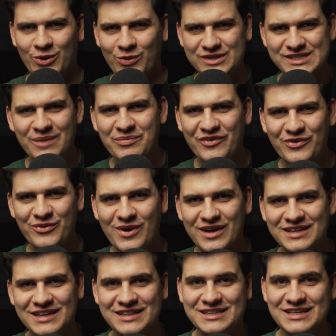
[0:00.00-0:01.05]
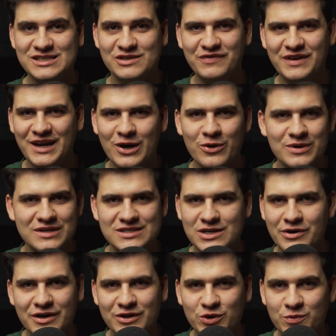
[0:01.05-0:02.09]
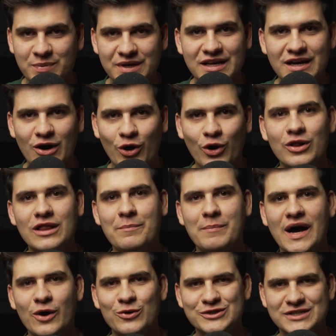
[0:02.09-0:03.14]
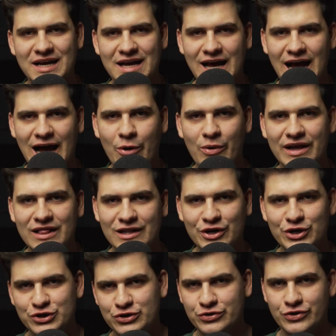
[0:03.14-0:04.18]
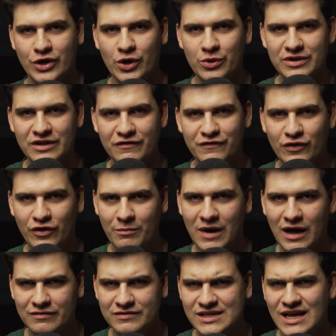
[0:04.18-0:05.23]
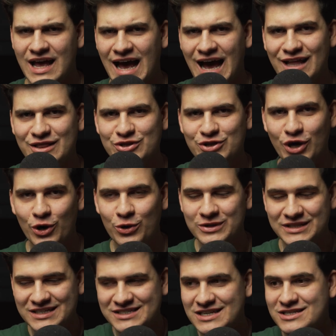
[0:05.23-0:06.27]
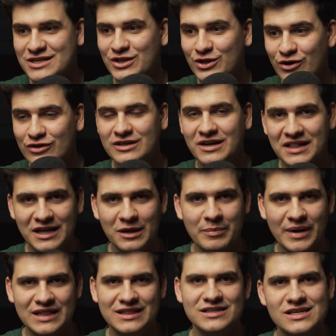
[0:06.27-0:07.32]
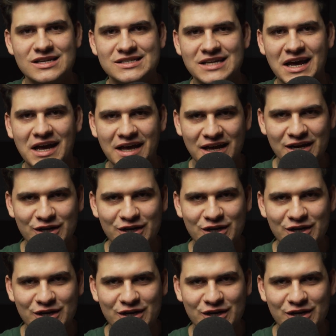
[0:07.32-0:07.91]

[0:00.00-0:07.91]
What's up, everyone? This video is going to be all about how I learned to code in 4 months. And no, this is not clickbait. This is a